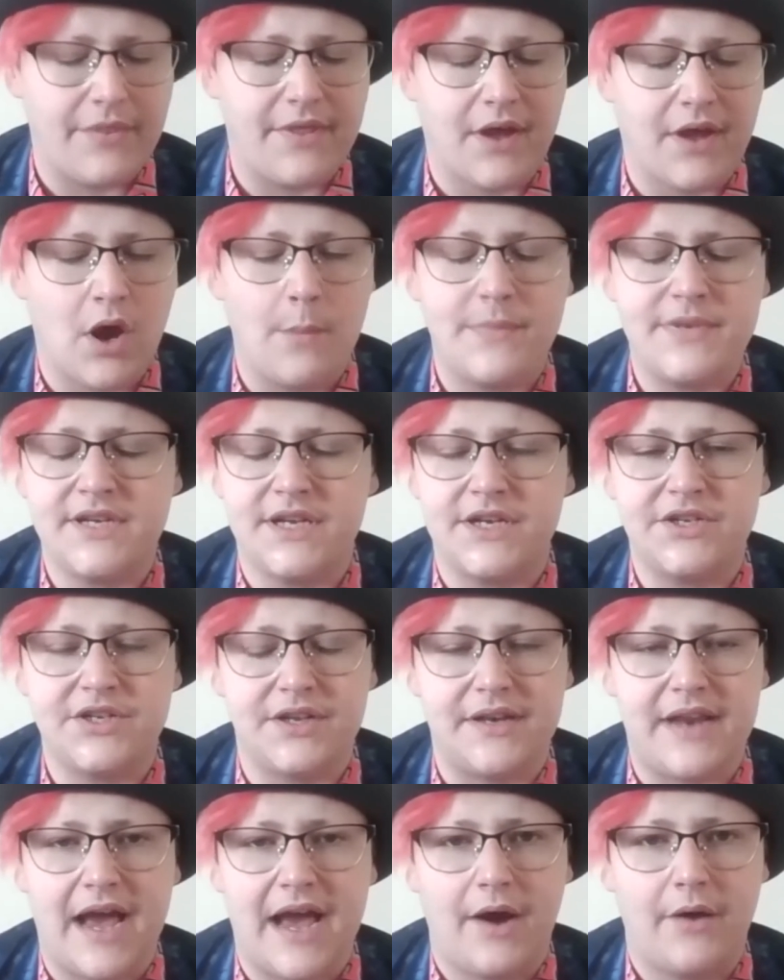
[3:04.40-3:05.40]
the competition
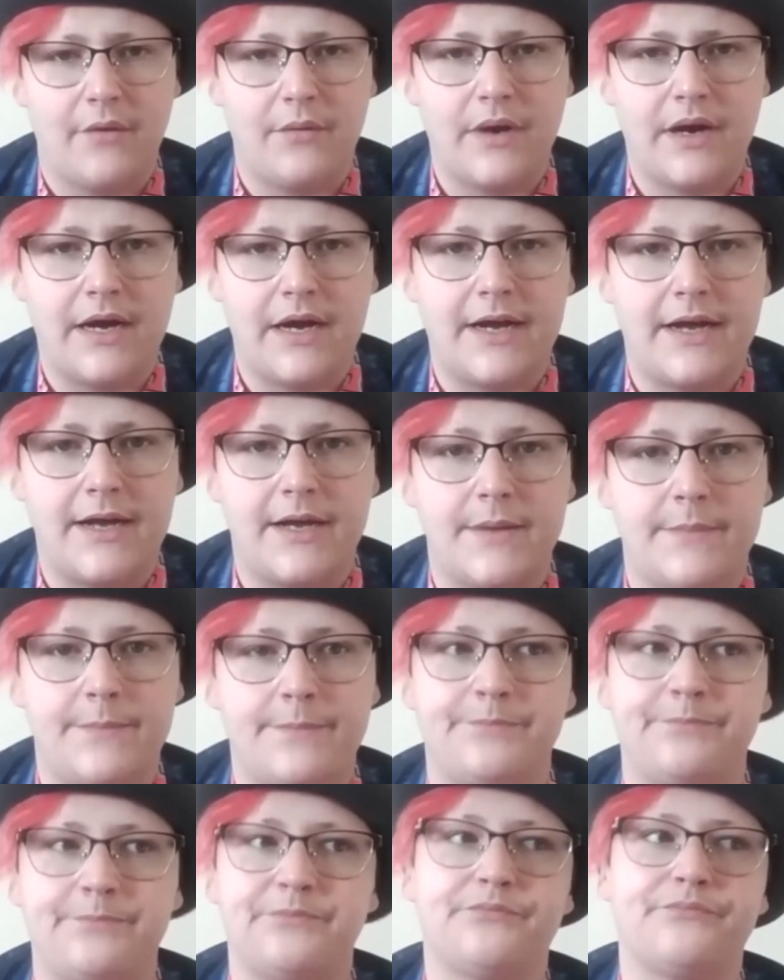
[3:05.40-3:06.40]
now.
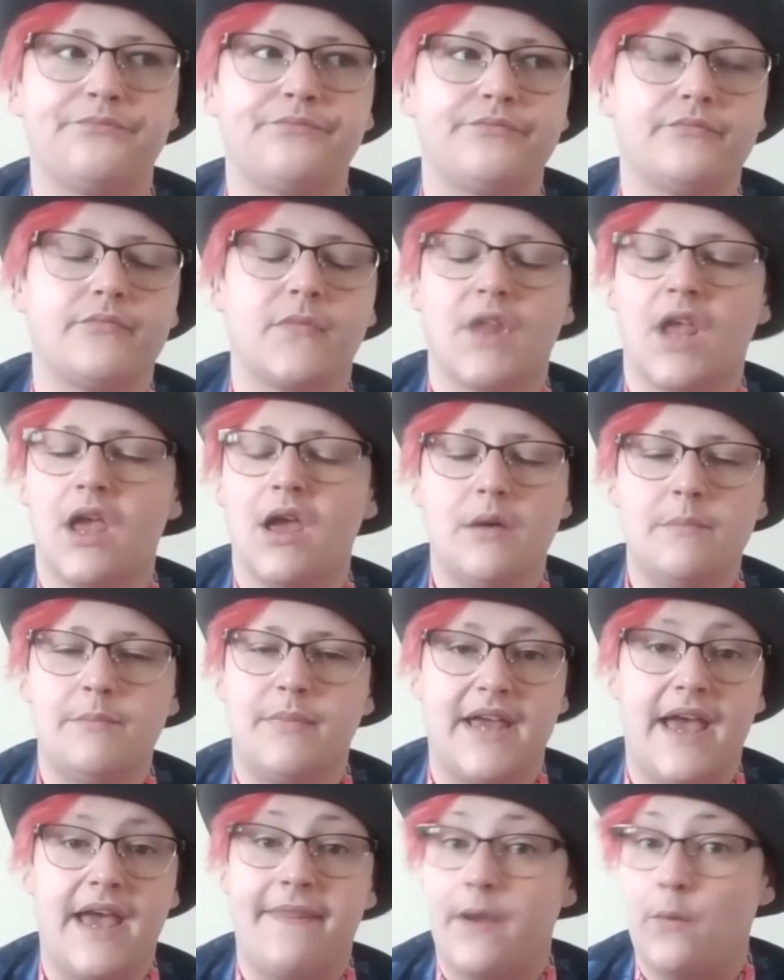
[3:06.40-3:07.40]

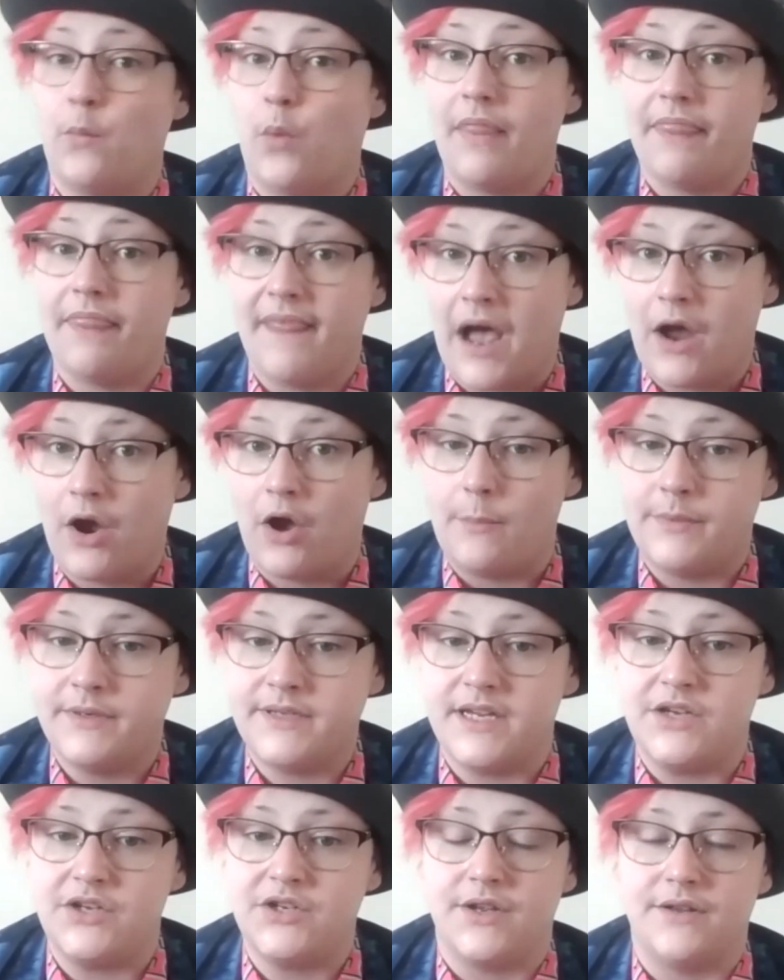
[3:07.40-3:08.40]
Yeah, they won that
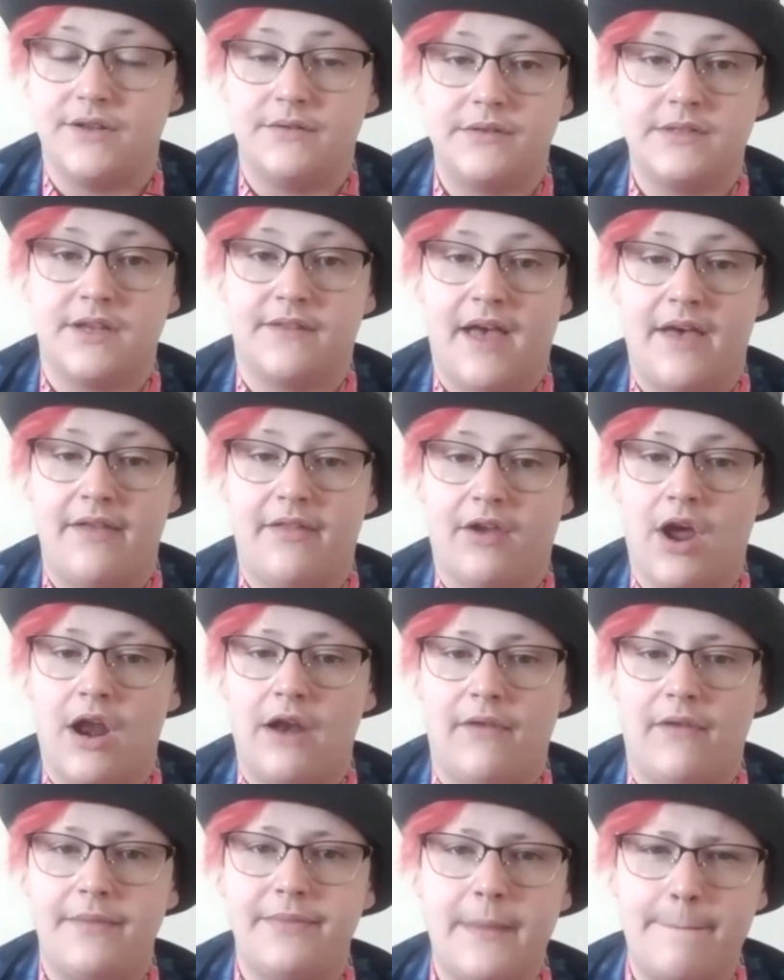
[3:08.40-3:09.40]
competition. So they're kind
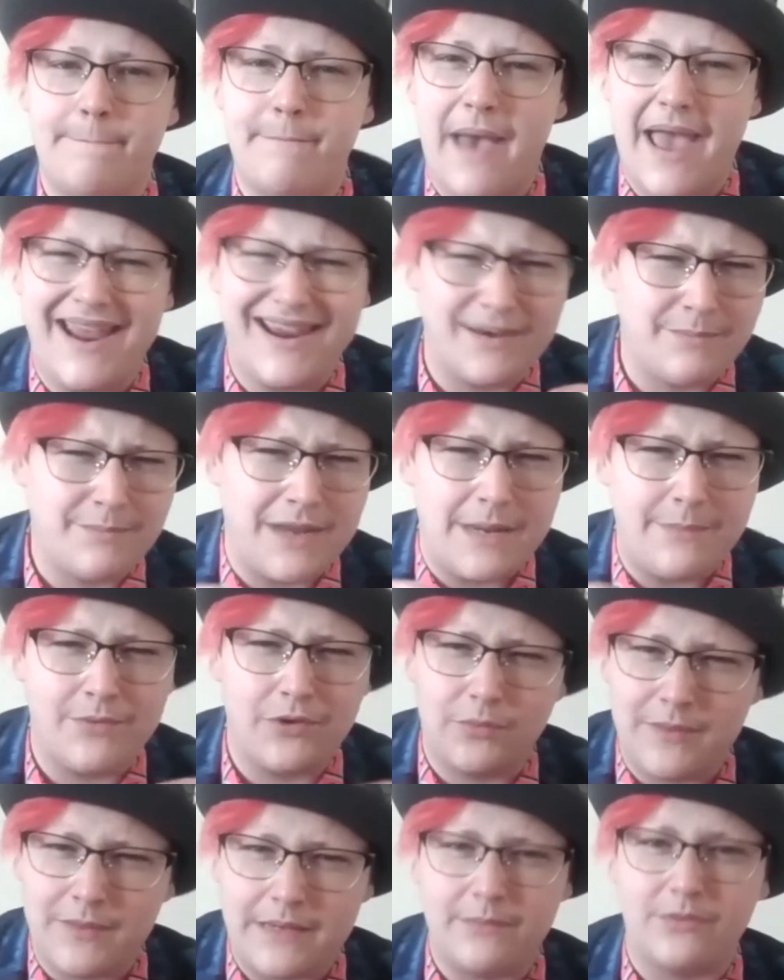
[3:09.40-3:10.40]
of like the main
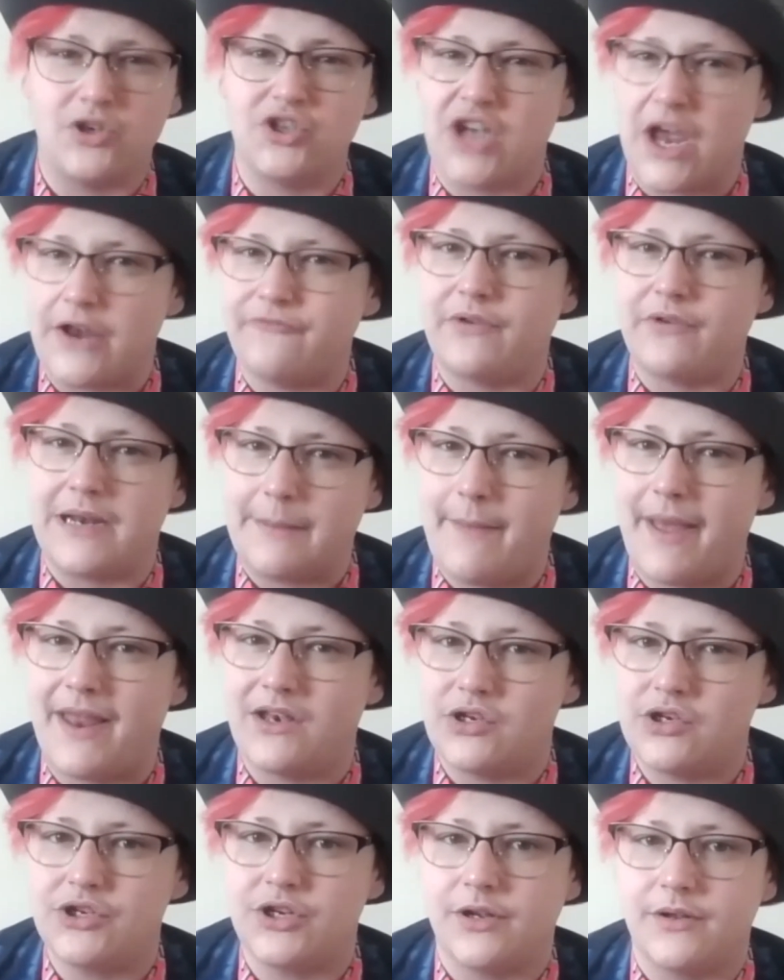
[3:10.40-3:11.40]
people generally
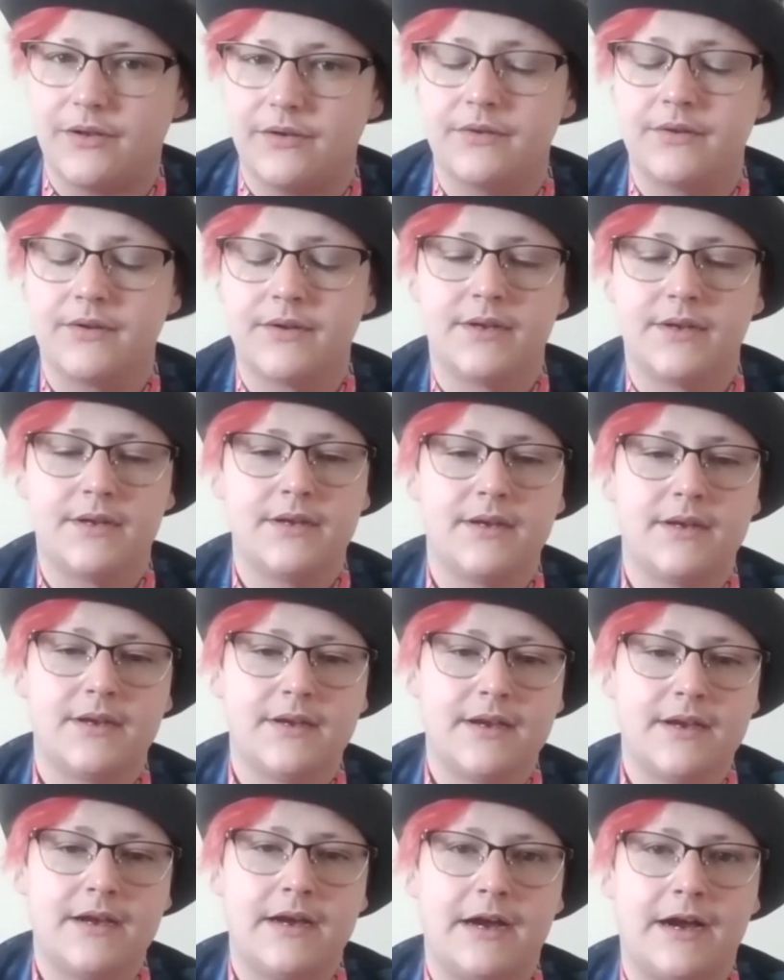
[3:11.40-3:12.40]
mention.
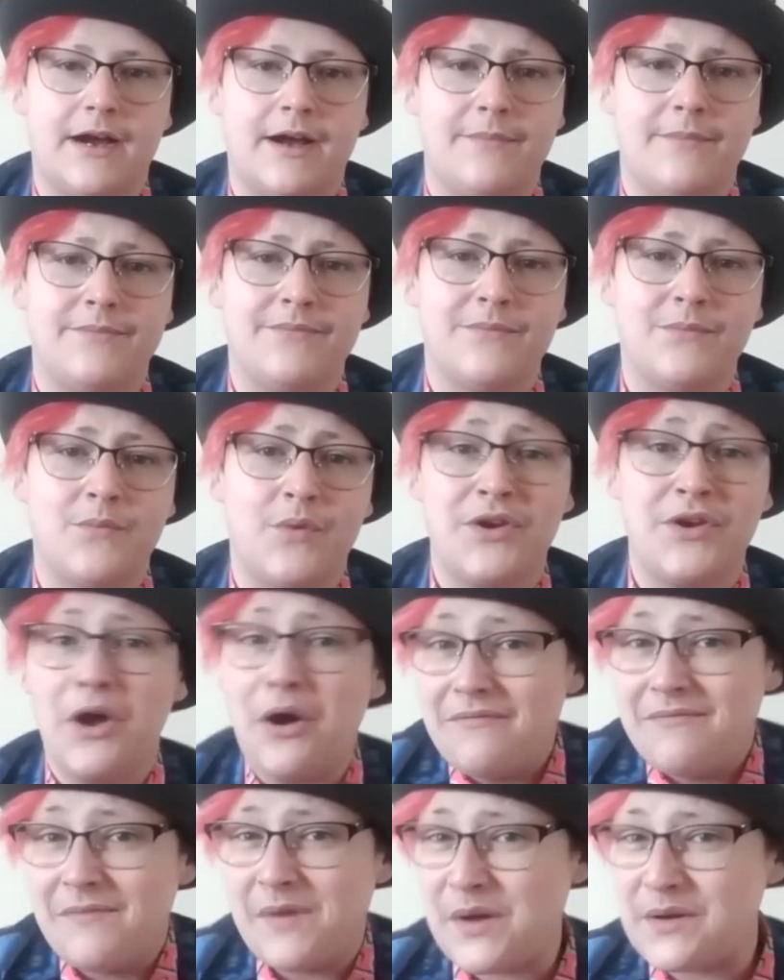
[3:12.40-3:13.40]
We're
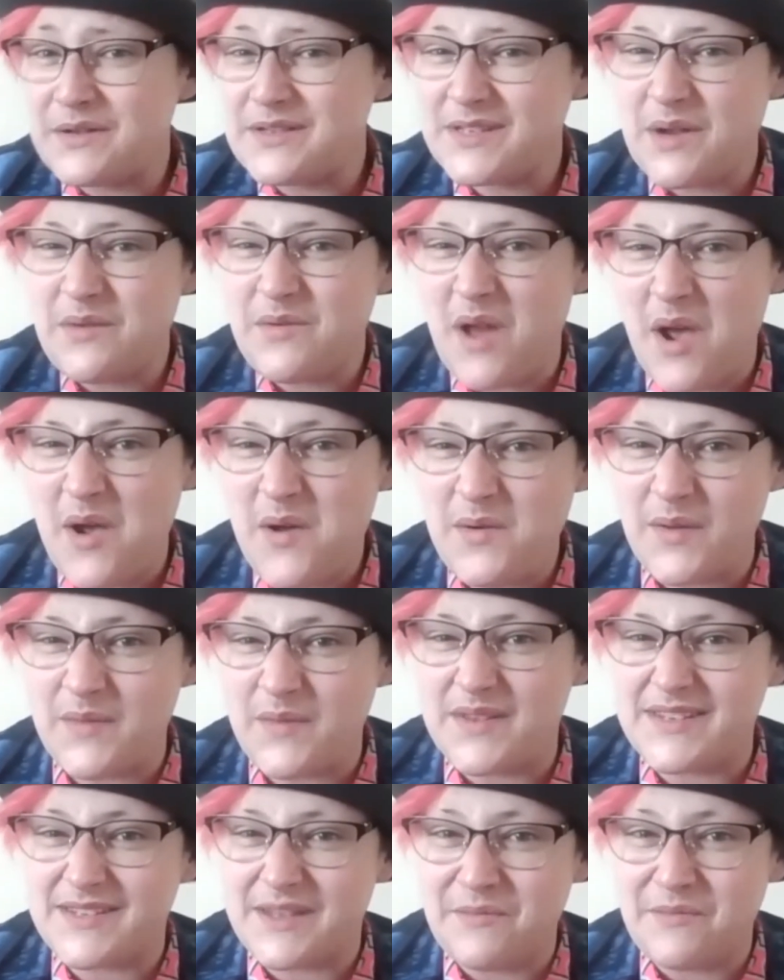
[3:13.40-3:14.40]
not so known on
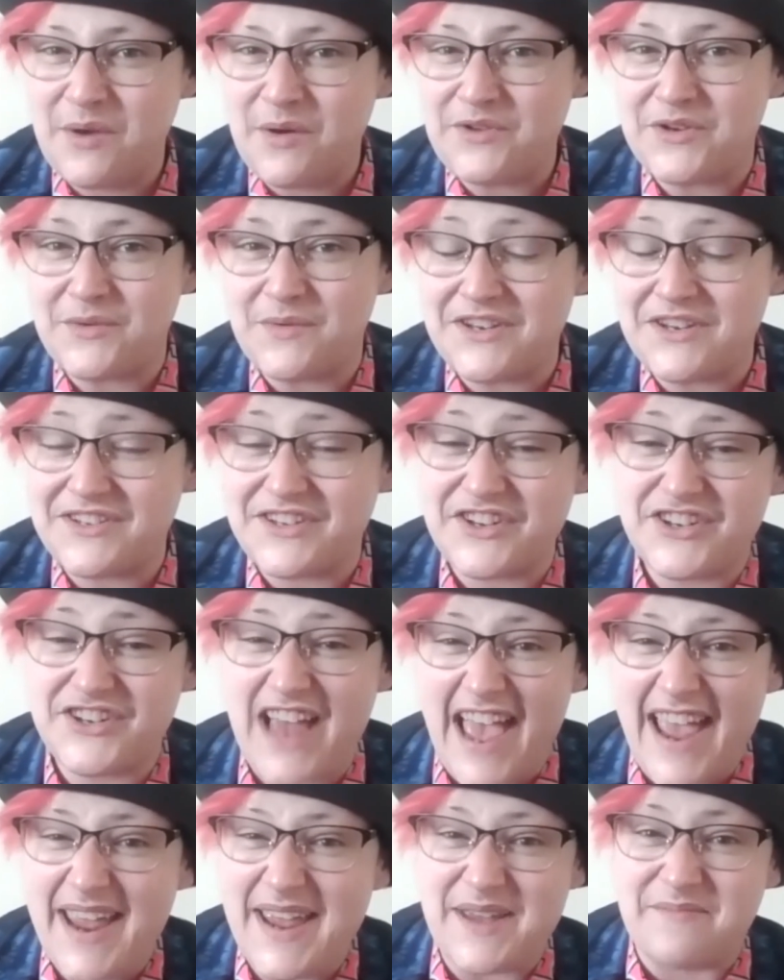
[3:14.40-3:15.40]
the subculture, which is a
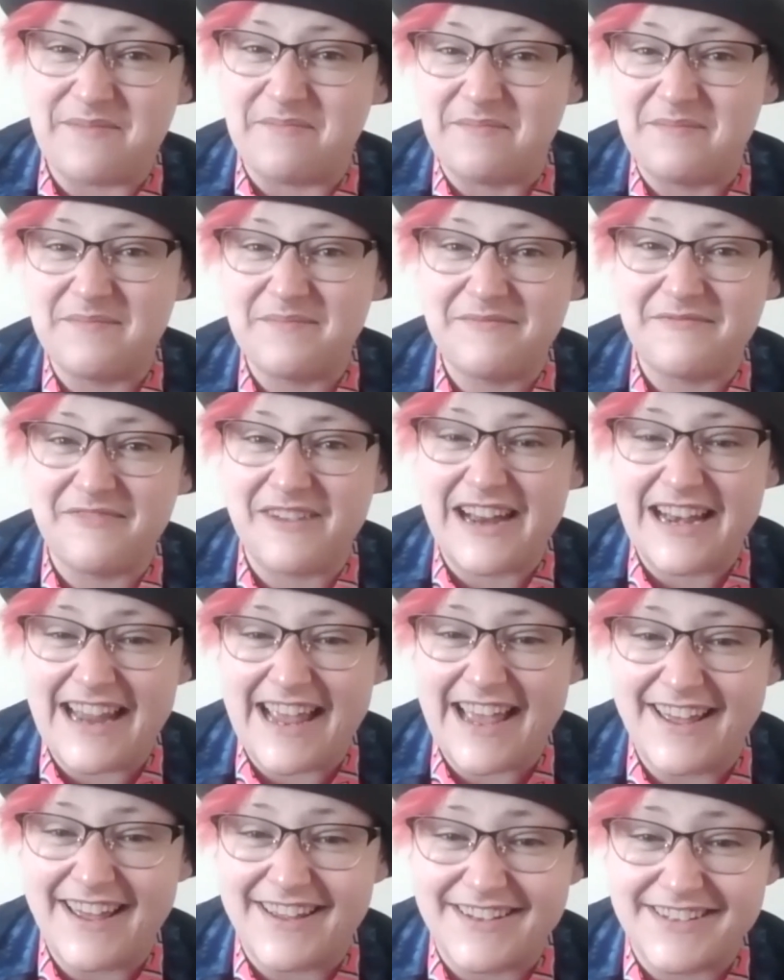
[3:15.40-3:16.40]
shame, really
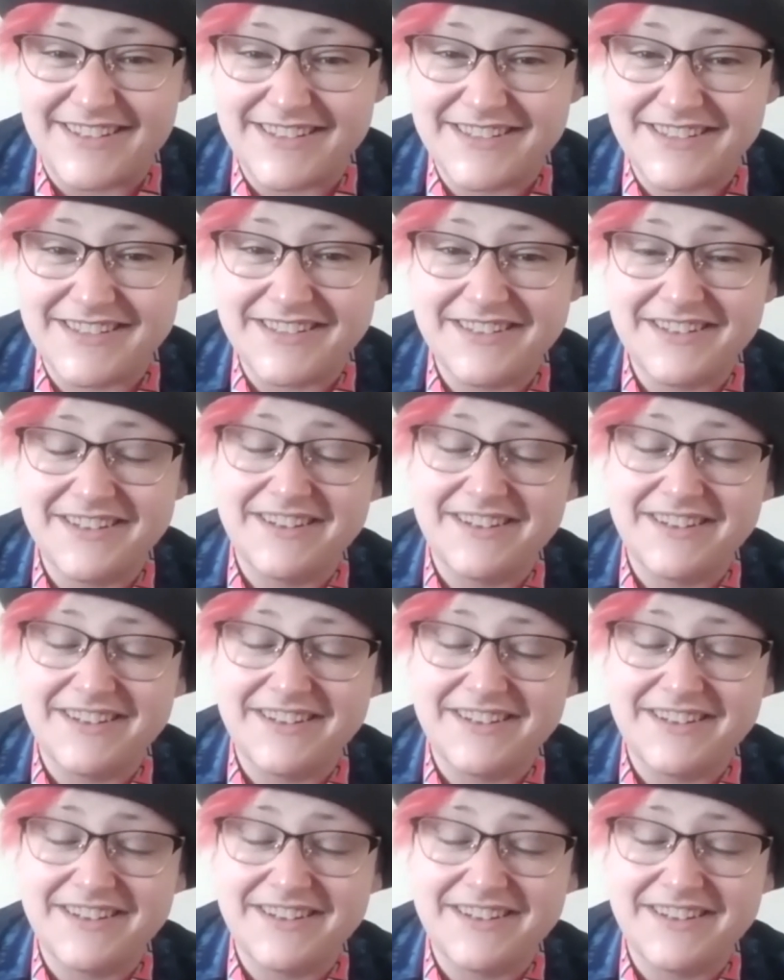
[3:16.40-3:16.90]
is.